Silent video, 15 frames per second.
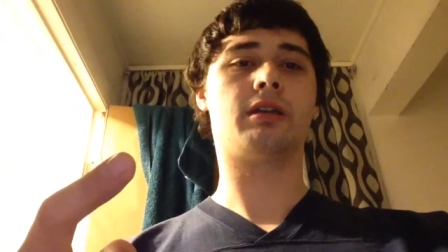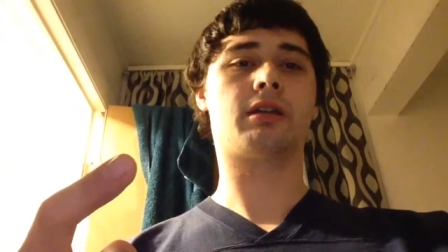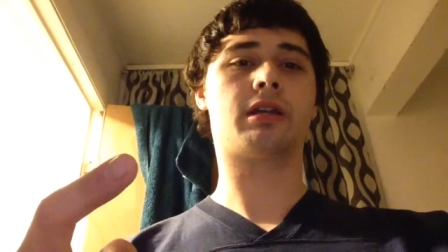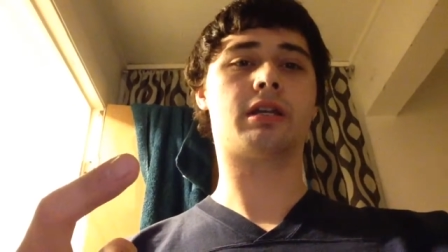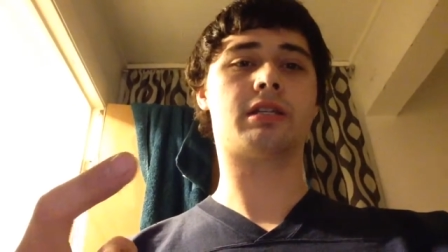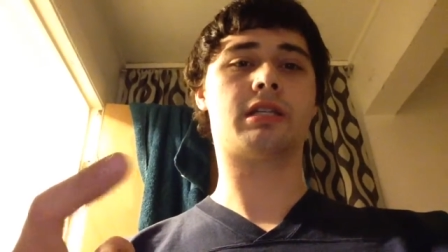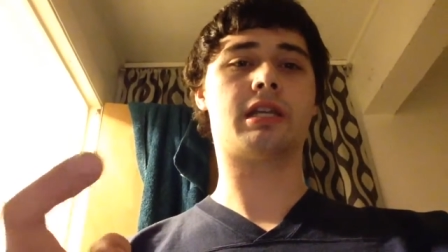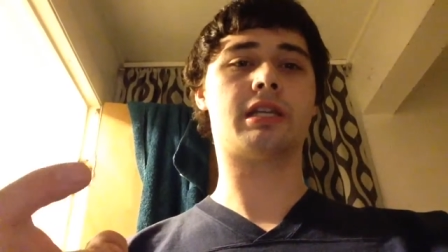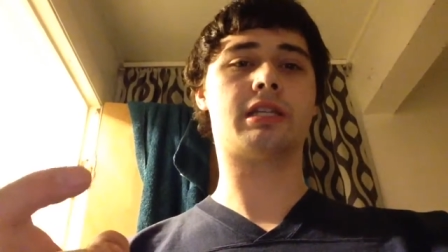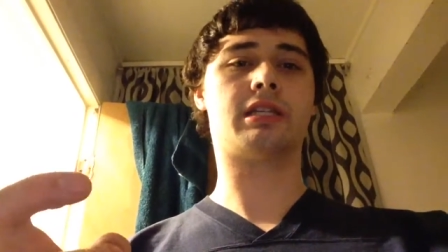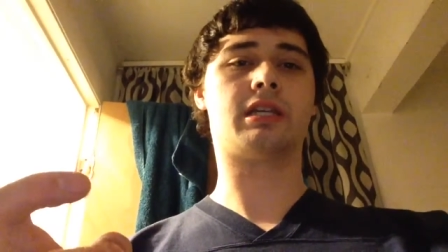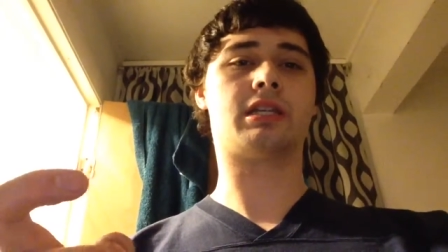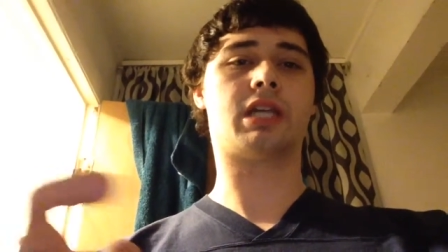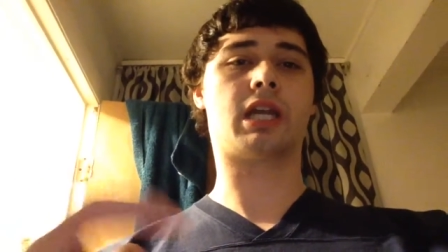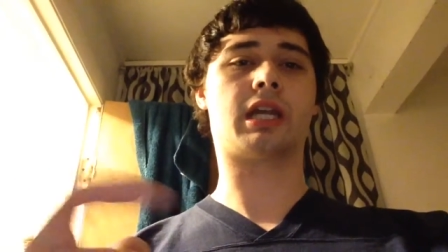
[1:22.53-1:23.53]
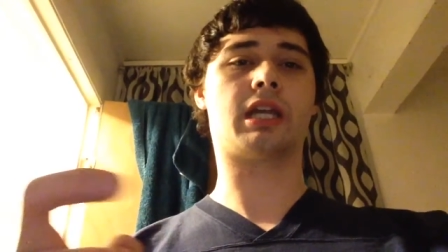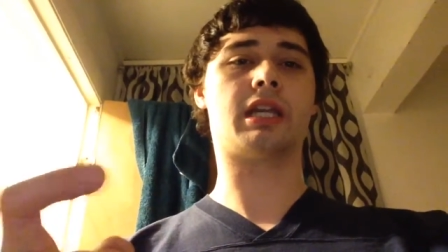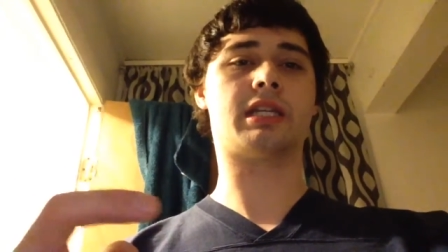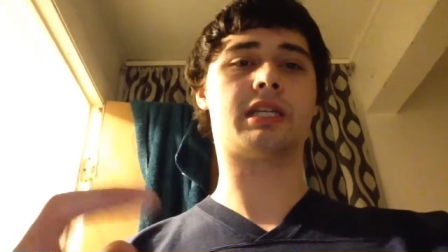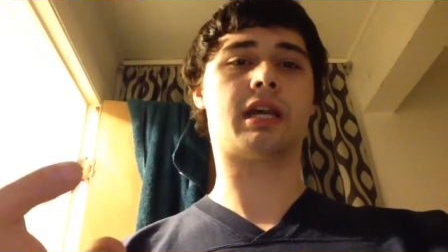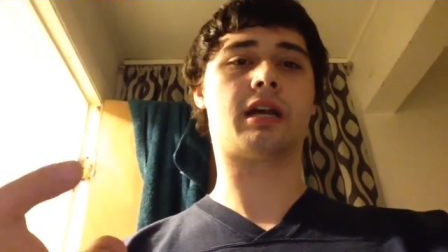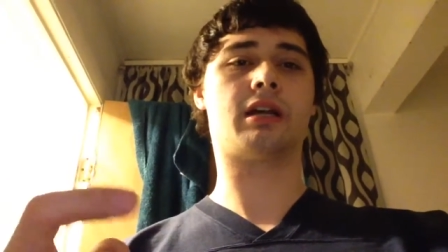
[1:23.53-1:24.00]
because of this you're checking
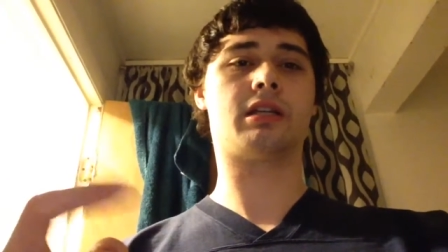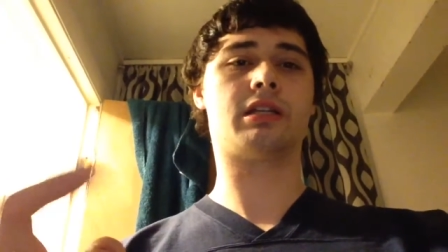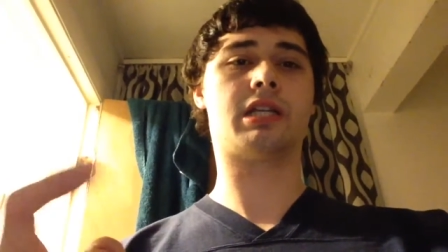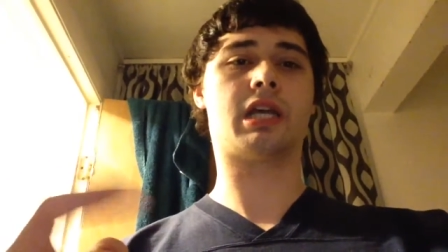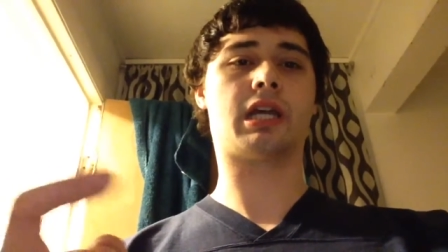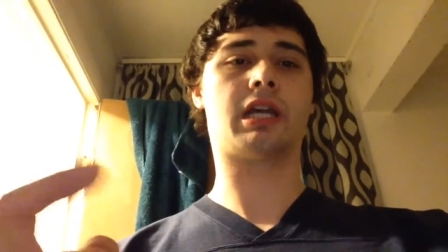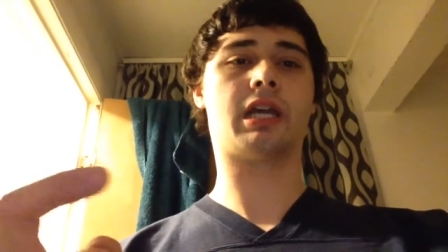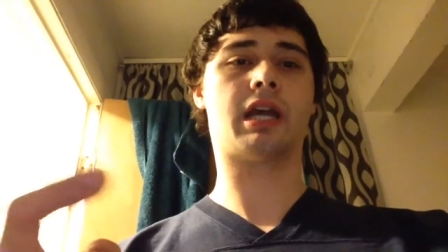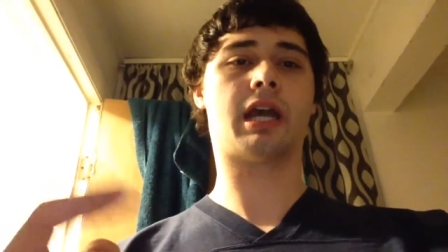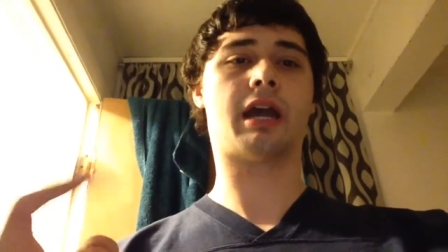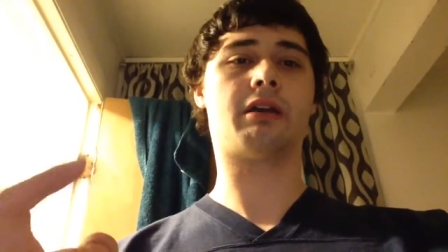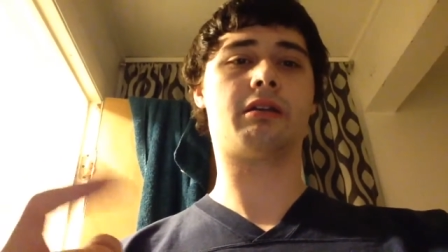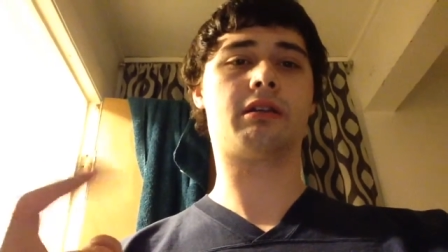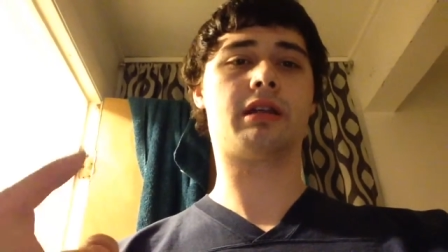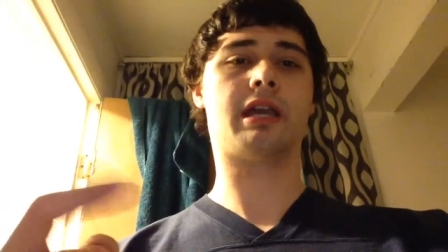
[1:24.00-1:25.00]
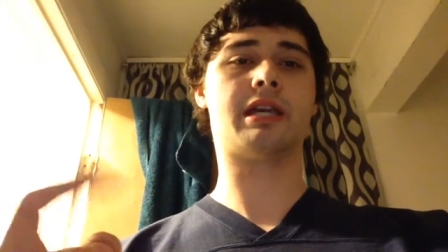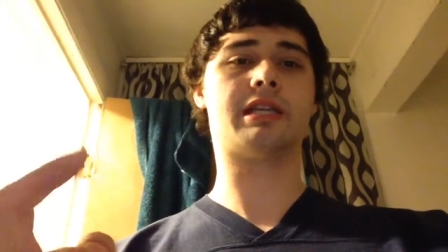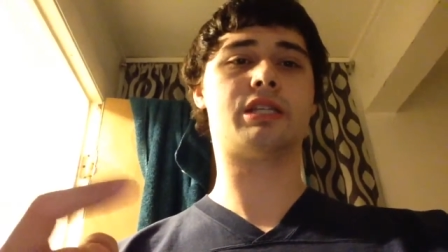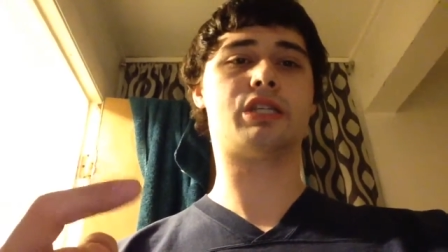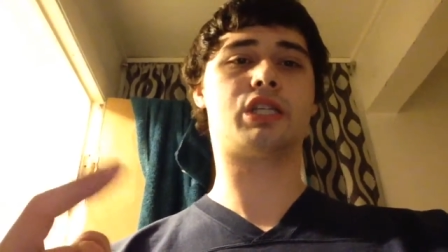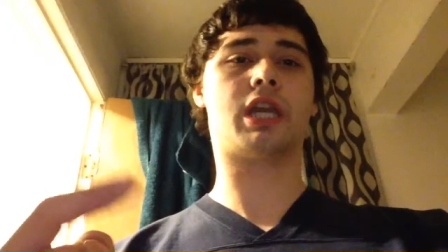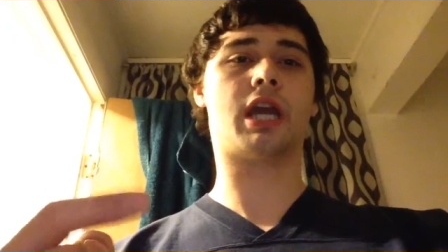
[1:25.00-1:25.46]
this out and check out
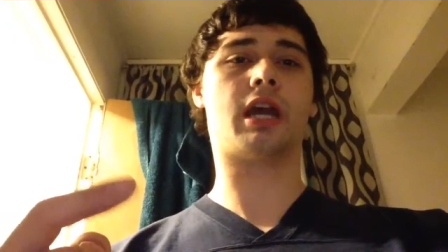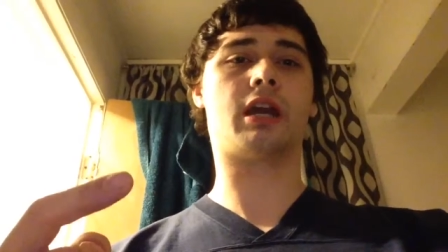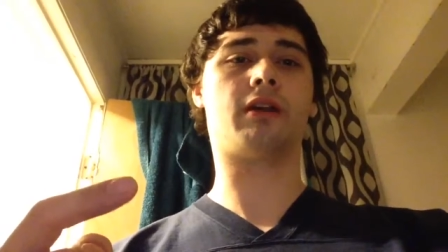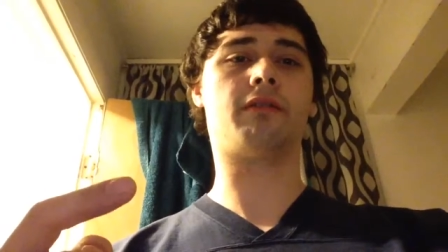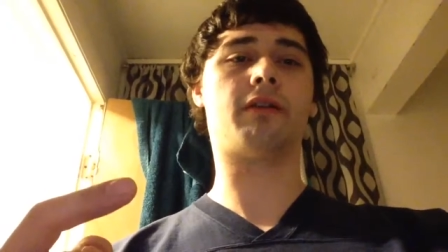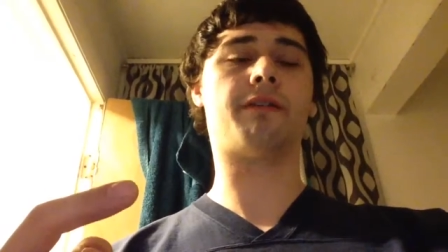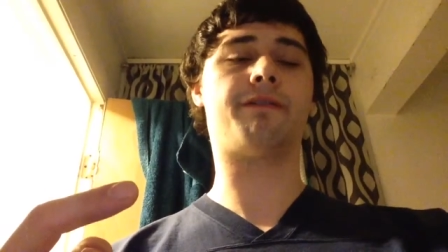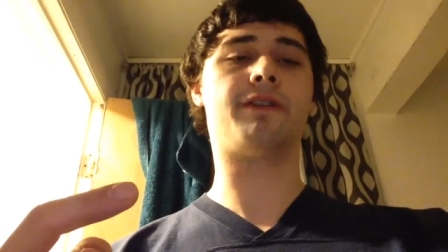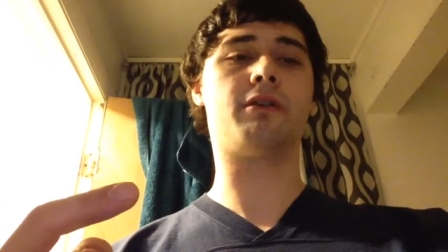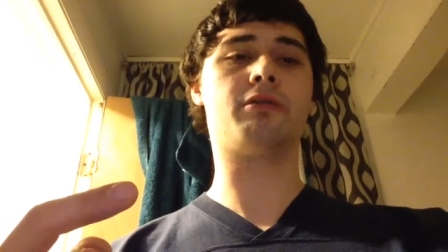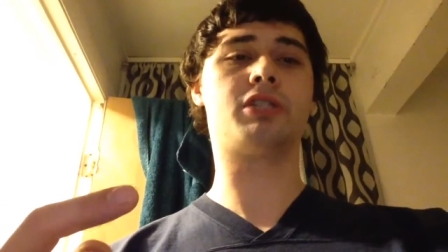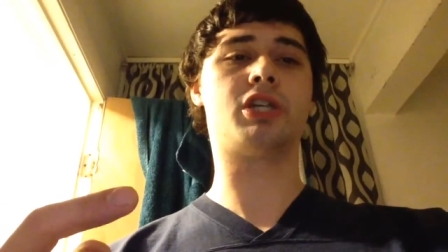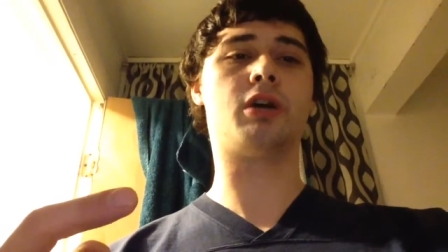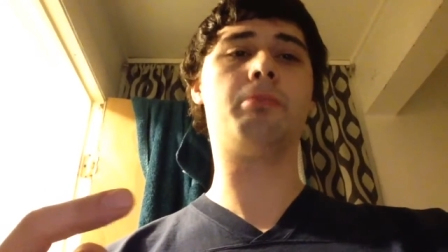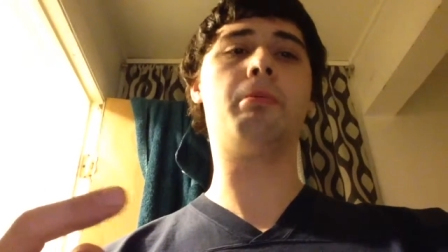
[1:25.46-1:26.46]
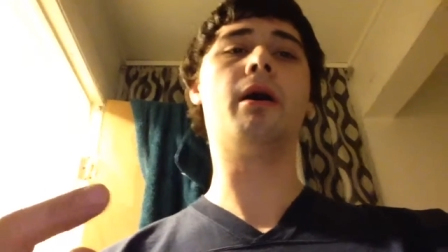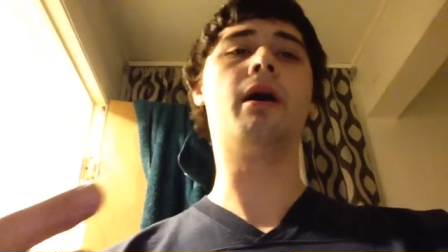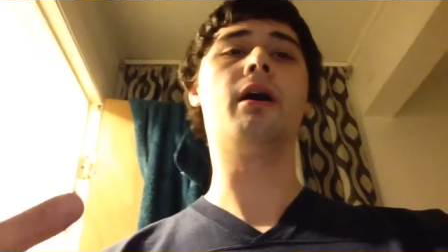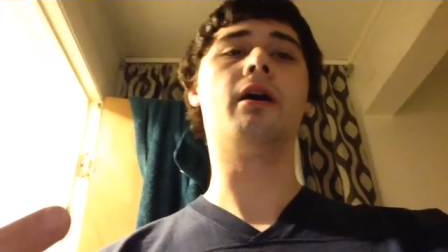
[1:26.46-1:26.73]
his channel of YouTube